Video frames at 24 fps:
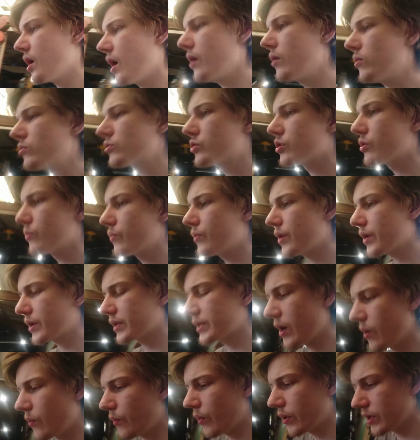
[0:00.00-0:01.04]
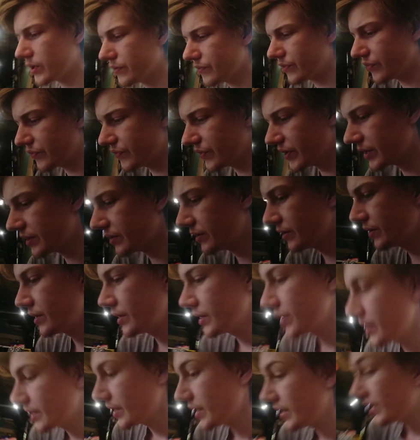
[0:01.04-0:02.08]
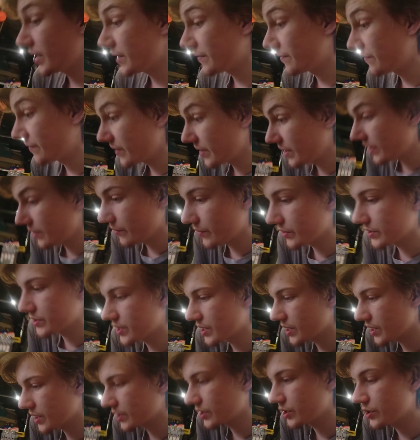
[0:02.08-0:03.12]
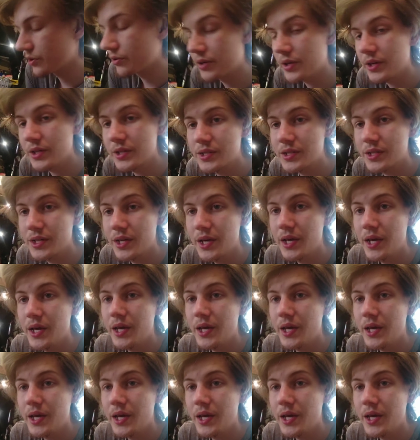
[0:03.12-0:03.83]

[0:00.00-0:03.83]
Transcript: I also worked out one other thing, if anyone's curious.